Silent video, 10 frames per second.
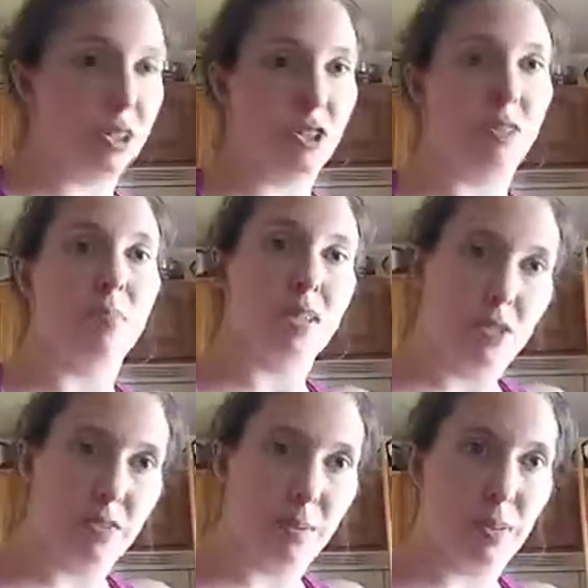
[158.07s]
dishes and my
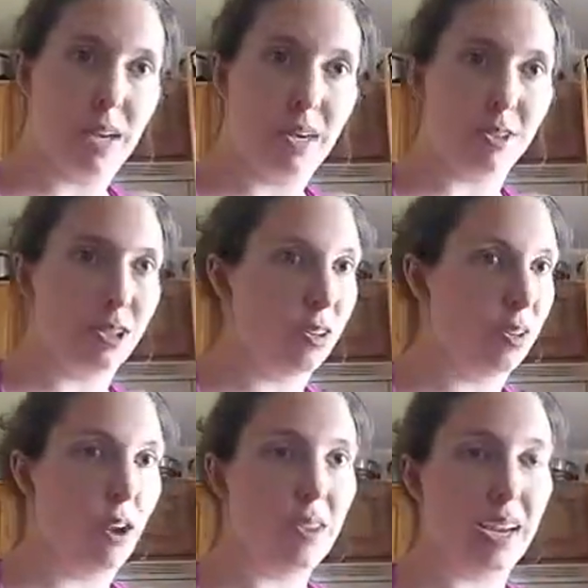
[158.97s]
serving platters
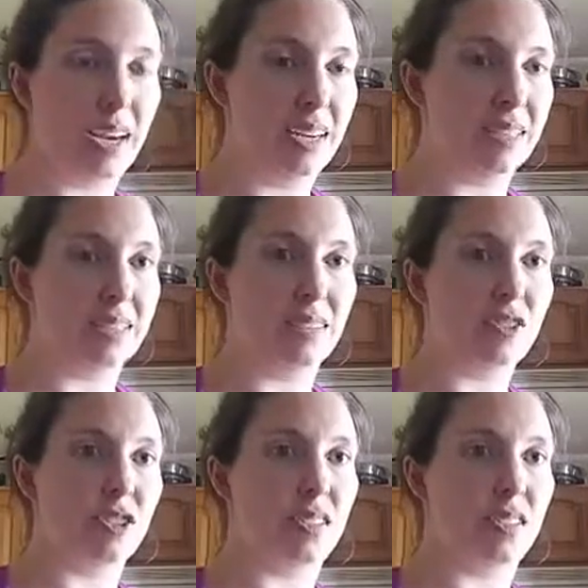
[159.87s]
and all that kind of stuff.